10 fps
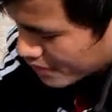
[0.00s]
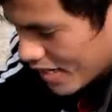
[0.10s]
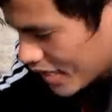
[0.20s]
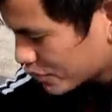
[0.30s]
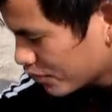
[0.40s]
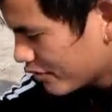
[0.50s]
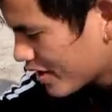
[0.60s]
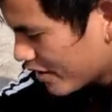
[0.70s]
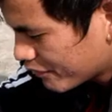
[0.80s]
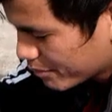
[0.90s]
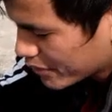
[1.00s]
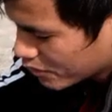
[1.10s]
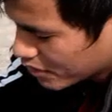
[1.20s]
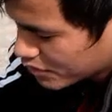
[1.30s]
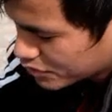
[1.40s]
Actually we have a big
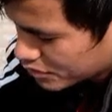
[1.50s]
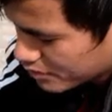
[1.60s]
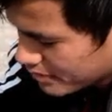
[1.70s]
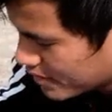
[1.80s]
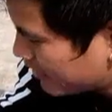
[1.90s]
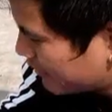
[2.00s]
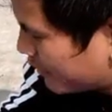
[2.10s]
one also, but for